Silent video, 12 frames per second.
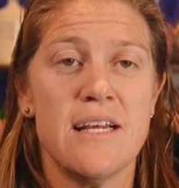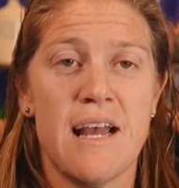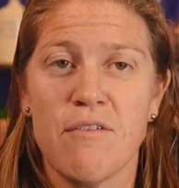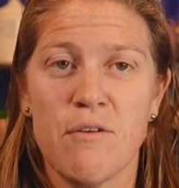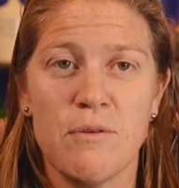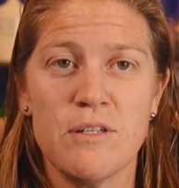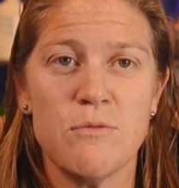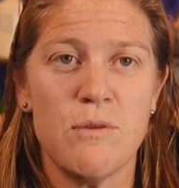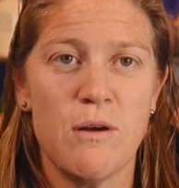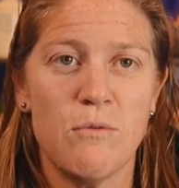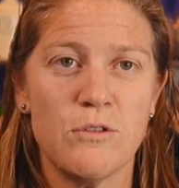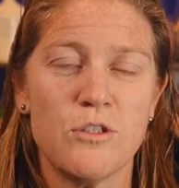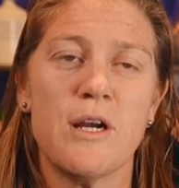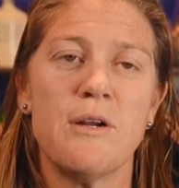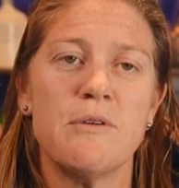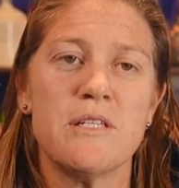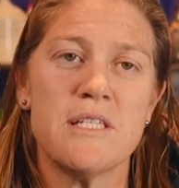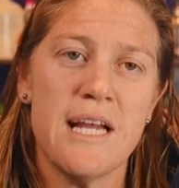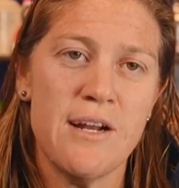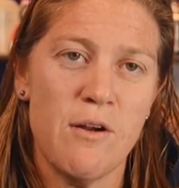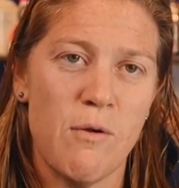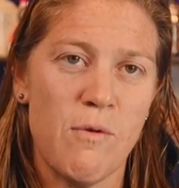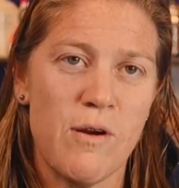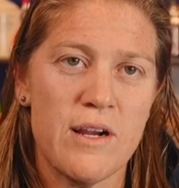every once in a while we'll try to assign
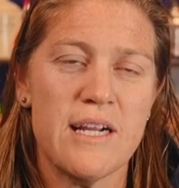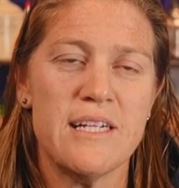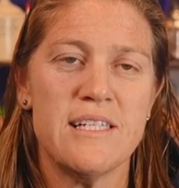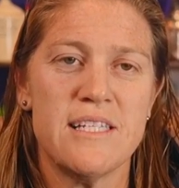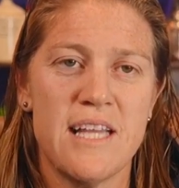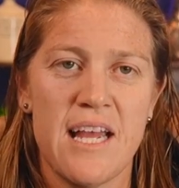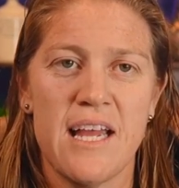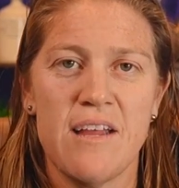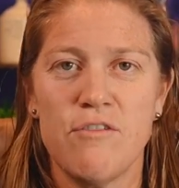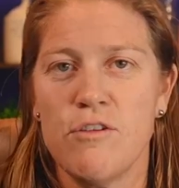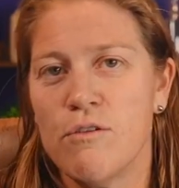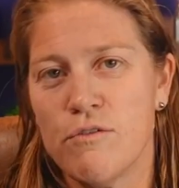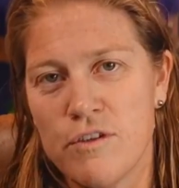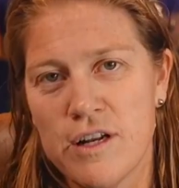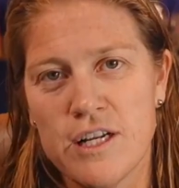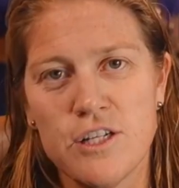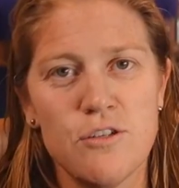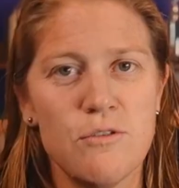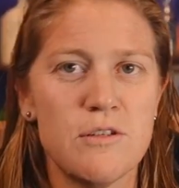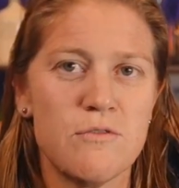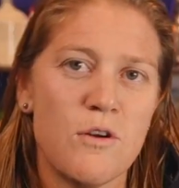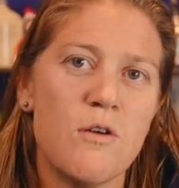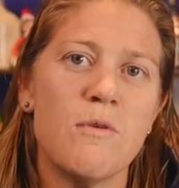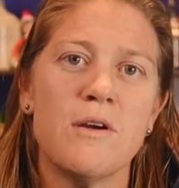homework and say, if you don't finish, do this
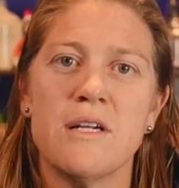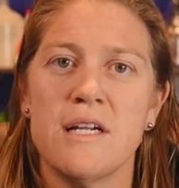for homework.